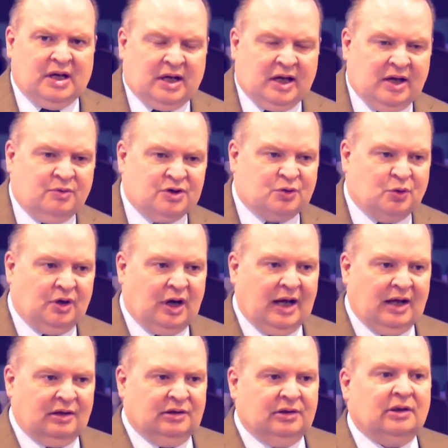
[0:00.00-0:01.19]
it was where I
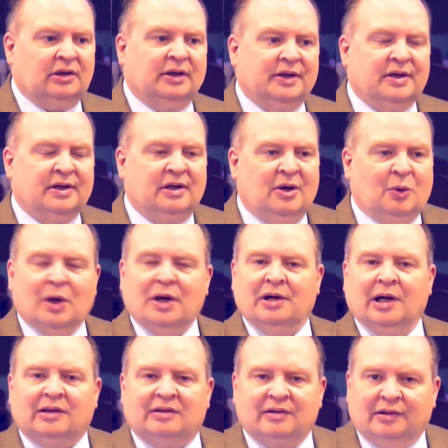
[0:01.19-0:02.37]
learned what
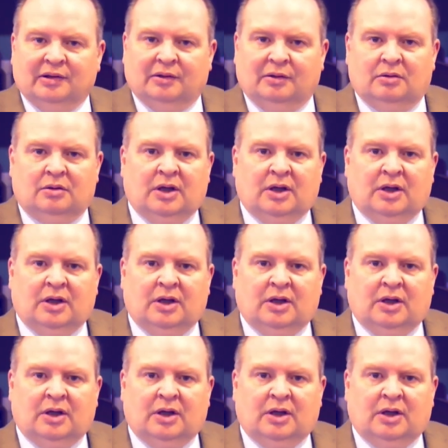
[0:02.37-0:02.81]
not to do.